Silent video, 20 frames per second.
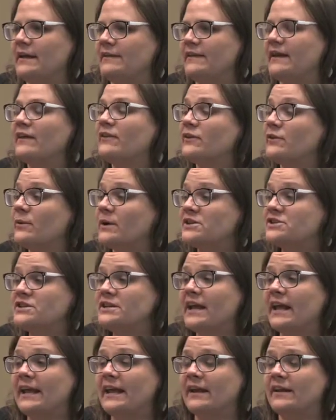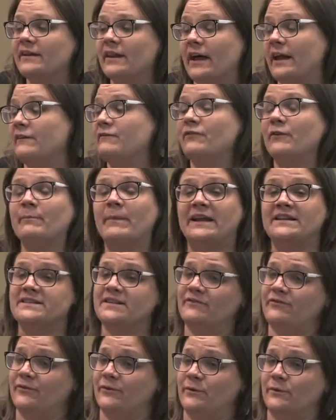The other question I get a lot,
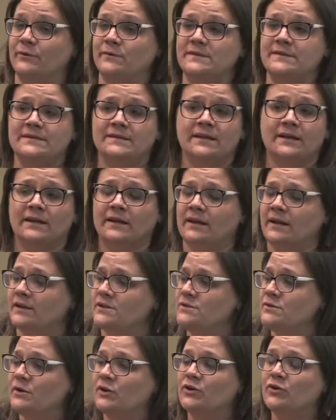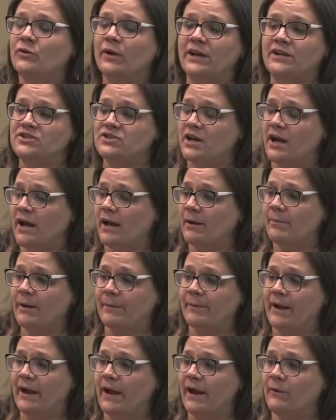fermented foods do a great job.
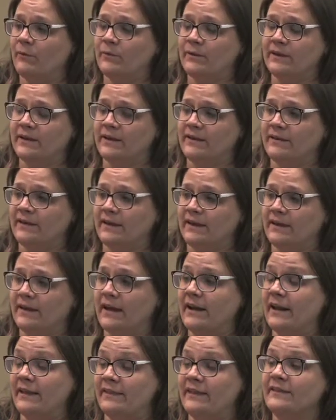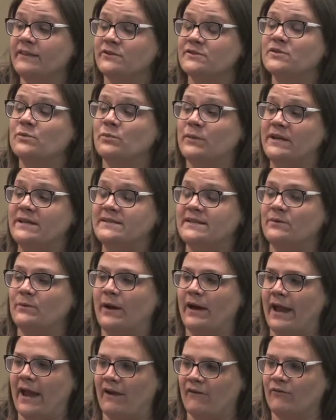Um, I really think, and I think there's a reason
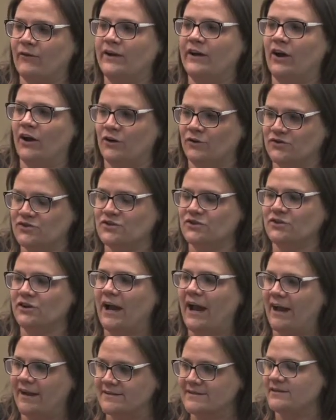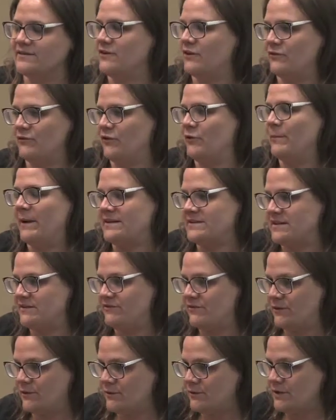why every culture has their fermented
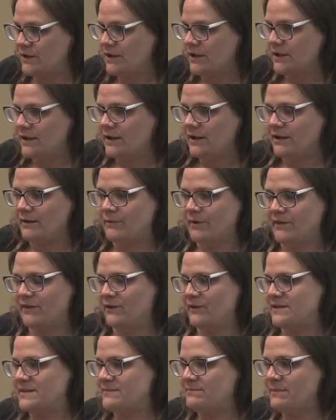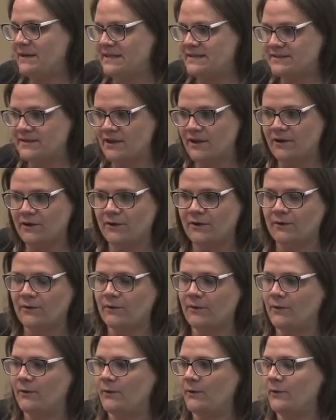food, whether it's
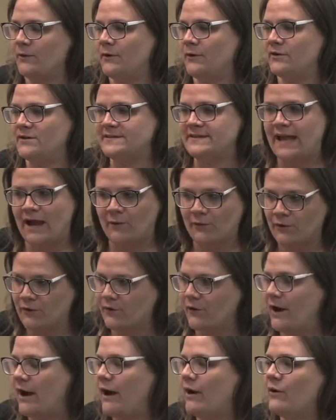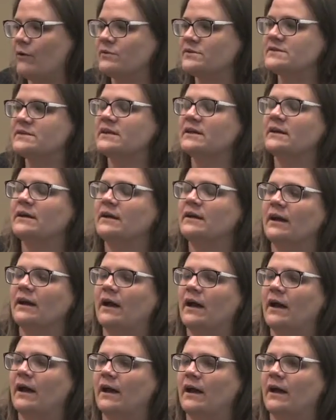miso or sauerkraut,
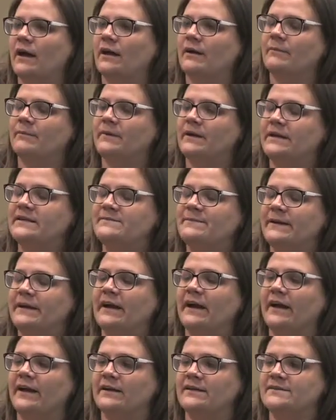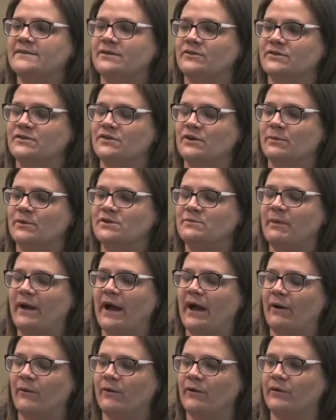um, is because there's so much
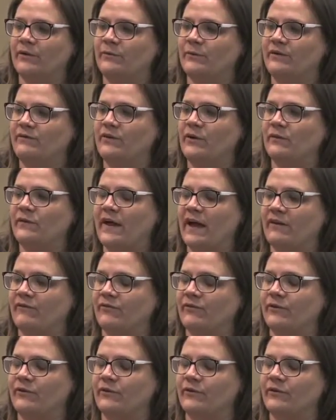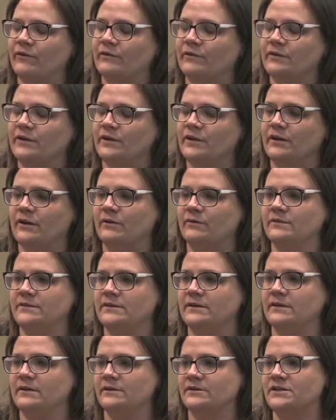power, and we've known that for you know
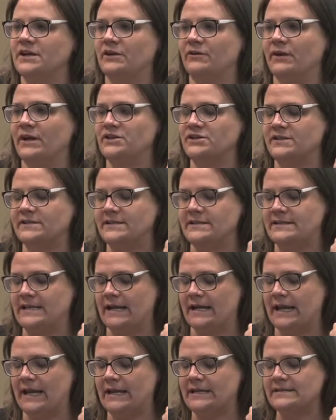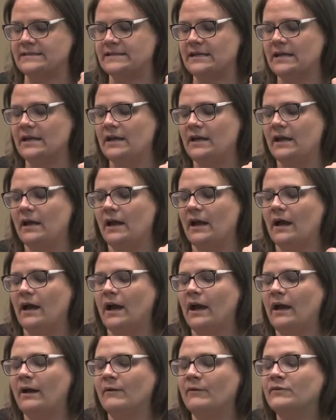generations and decades.
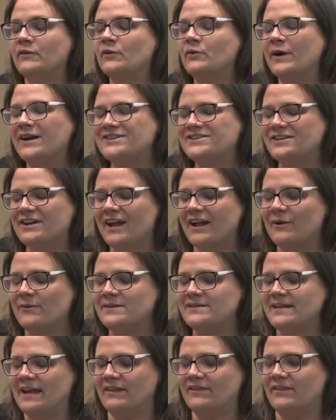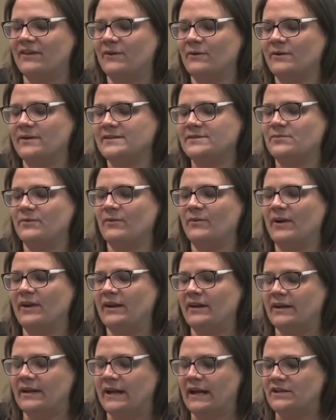Uh, the question I always get though is, well,
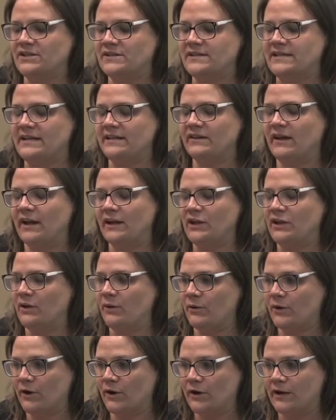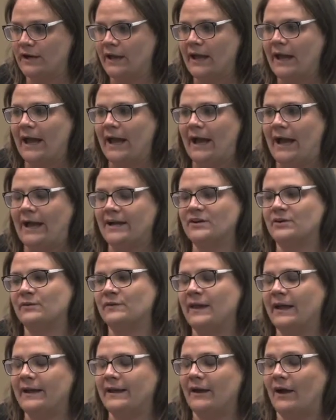what can I just eat a lot of yogurt? I don't
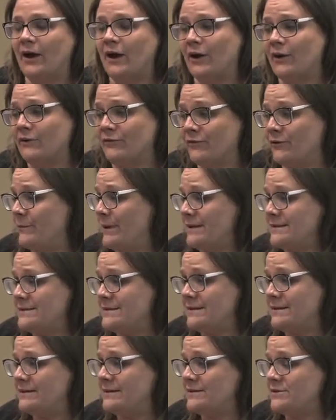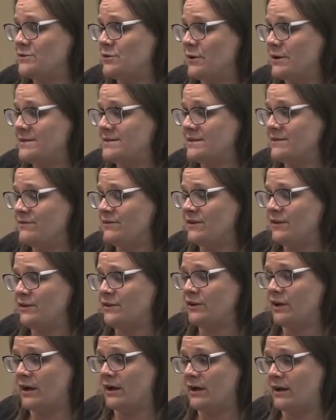like our fermented choice of
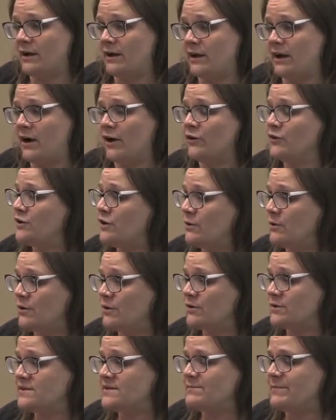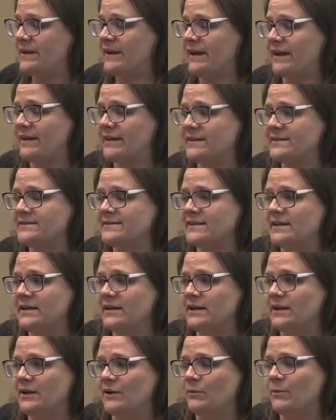uh, our yogurts because
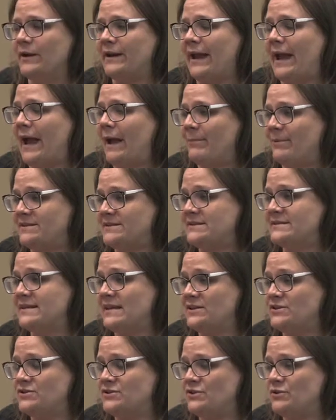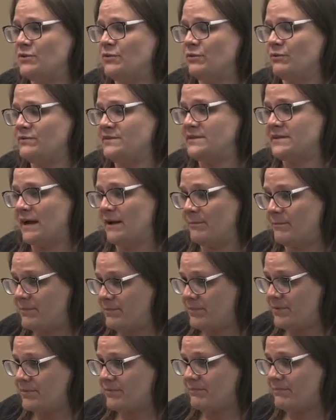what happens is they do dump
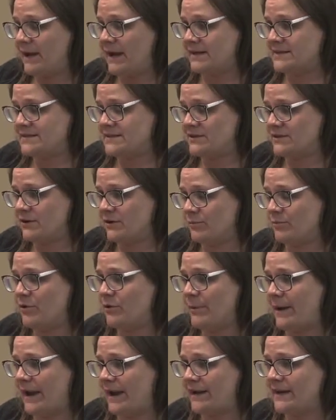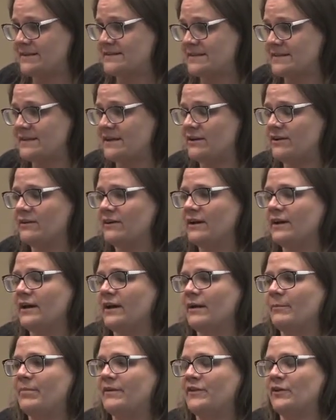bacteria or probiotics in there,
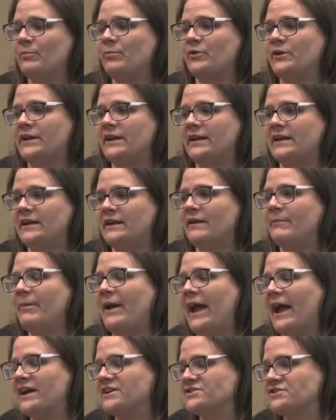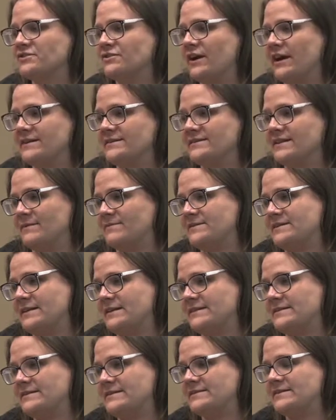but they're putting it in a pasteurized
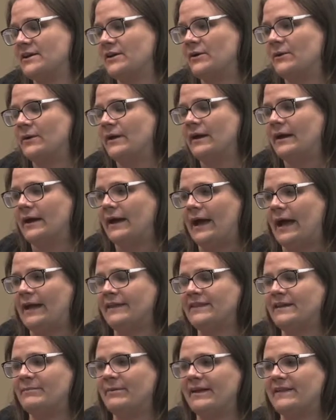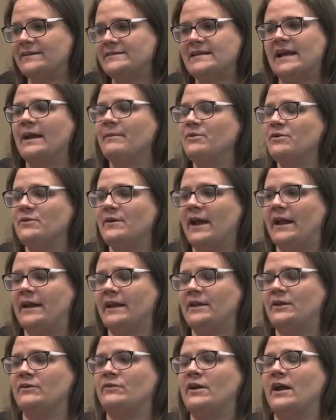substance. So I think by the time you get
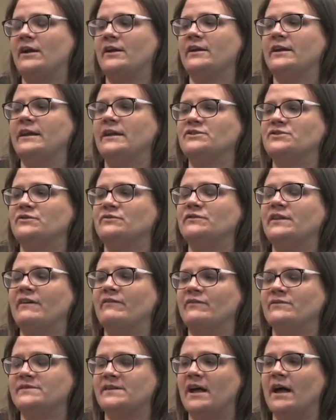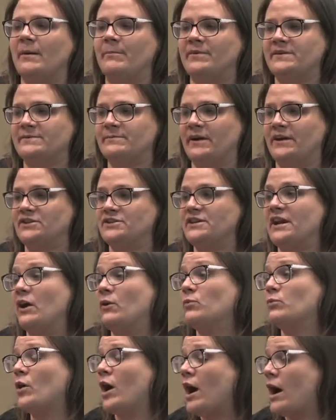it, you're not going to get your levels up as much.
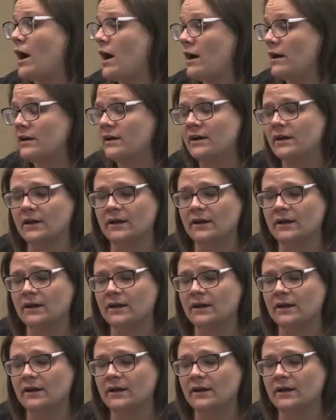Now raw,